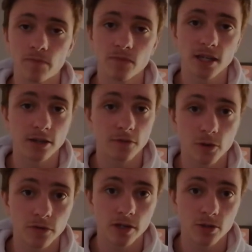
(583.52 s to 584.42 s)
in a
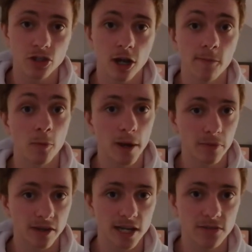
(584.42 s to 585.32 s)
few videos time, or
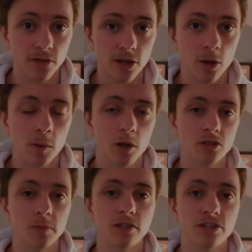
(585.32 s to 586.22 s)
maybe the next video, I'm
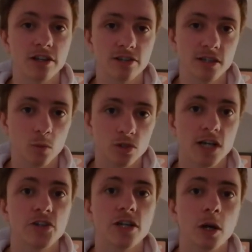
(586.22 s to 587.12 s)
going to be discussing what's
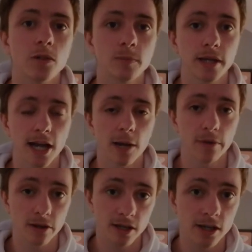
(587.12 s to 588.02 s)
actually going to be
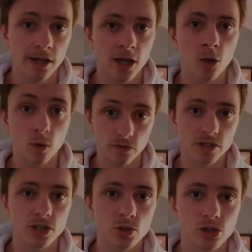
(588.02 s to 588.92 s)
happening with
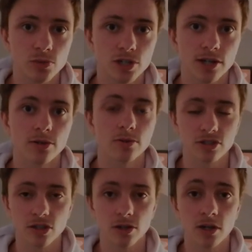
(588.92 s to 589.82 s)
this YouTube channel.
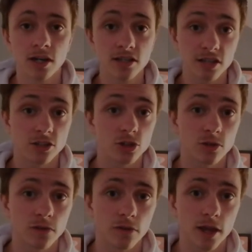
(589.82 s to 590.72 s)
So stay
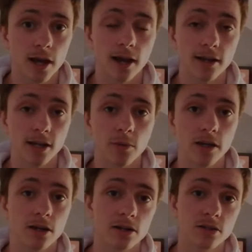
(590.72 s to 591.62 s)
tuned for that. And
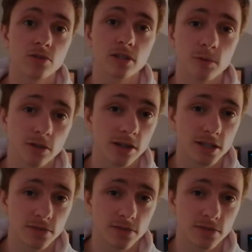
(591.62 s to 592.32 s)
anyway guys, I'll see you in the next